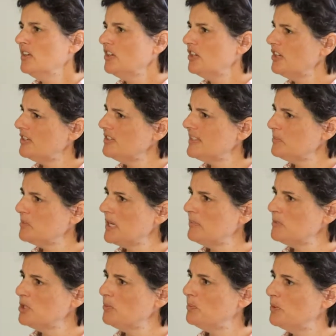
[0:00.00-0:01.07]
You know,
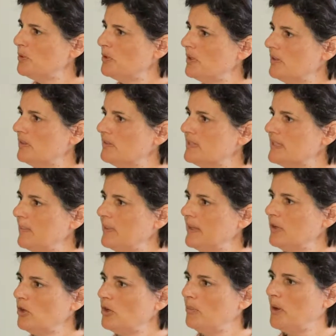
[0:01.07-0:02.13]
sometimes you'll put
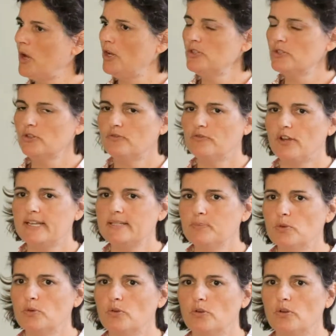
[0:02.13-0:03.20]
something on a post on
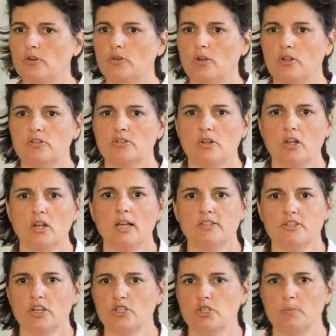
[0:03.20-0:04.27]
Facebook or on online
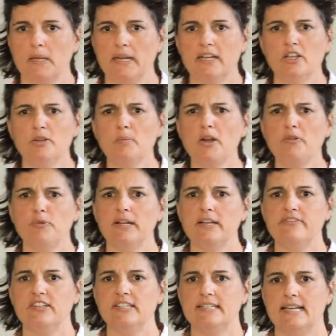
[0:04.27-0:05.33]
social media. You might read a
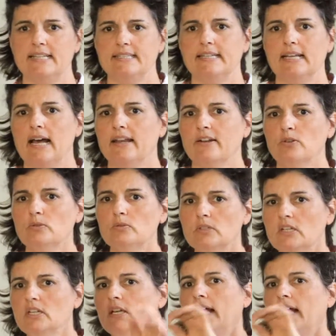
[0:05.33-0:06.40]
fantastic article
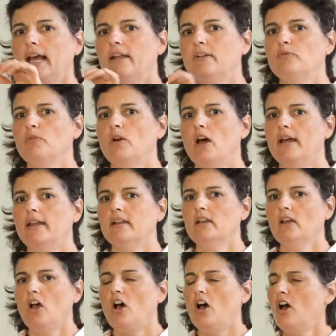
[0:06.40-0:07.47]
and write,
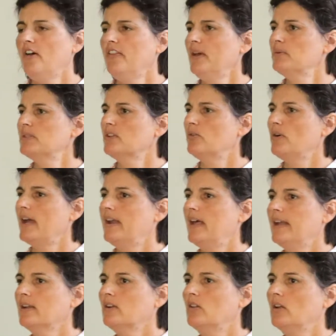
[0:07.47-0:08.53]
oh, that was a great
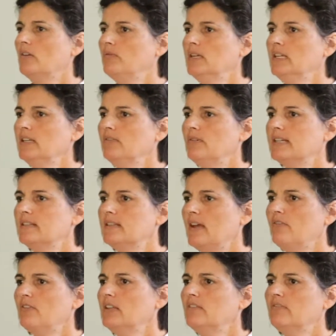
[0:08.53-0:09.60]
article, that really
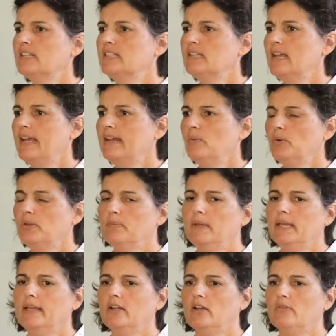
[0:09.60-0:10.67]
resonated with me
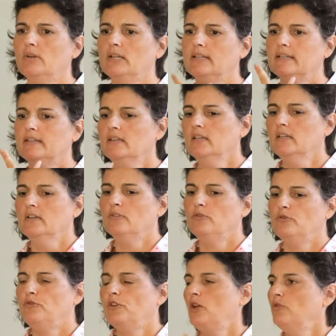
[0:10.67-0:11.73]
and I really
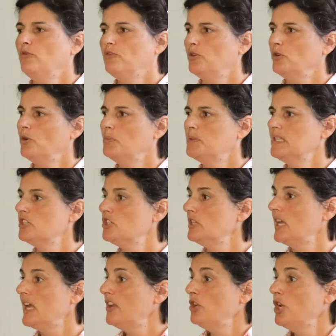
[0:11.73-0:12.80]
felt for your position.
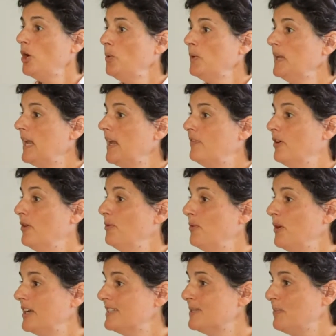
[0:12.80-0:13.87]
And no one ever
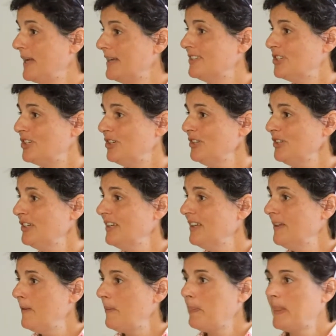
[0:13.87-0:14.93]
writes back to you
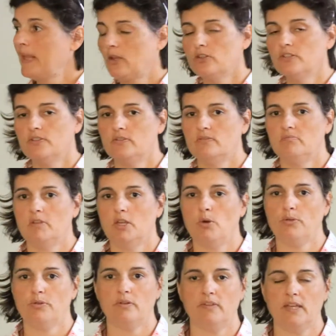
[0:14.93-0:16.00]
because the
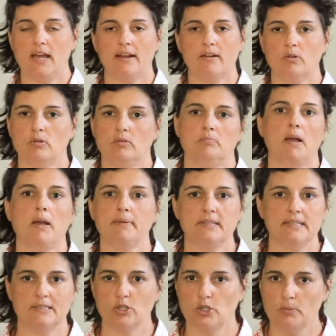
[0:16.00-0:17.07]
author of the article might
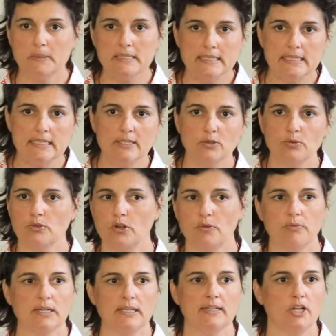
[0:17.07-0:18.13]
be too busy or not
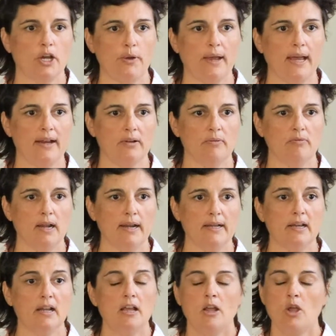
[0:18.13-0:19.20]
really know how to run
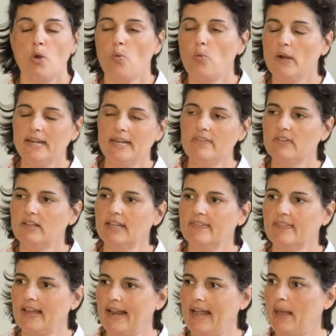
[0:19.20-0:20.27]
it. We never
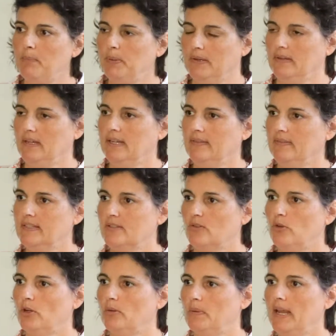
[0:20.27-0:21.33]
let that happen in this
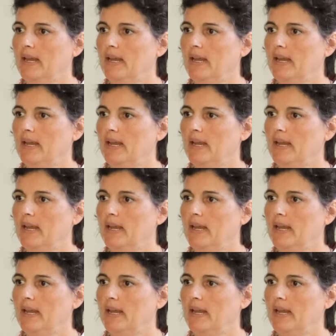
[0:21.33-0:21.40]
group.